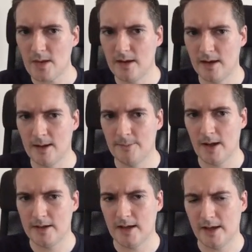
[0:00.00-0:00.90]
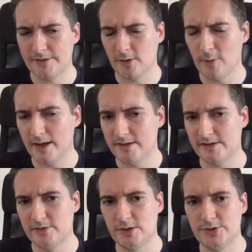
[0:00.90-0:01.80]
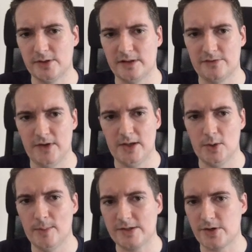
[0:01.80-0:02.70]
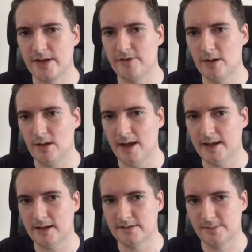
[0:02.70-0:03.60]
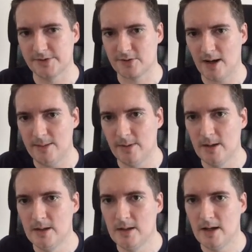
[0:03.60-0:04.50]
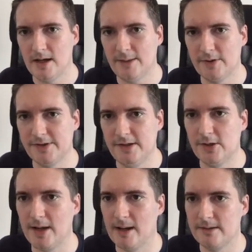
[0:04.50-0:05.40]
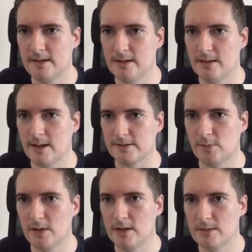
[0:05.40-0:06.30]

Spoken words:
And as always, if you enjoyed this video, make sure to give it a like and subscribe, and I will see you guys in the next one.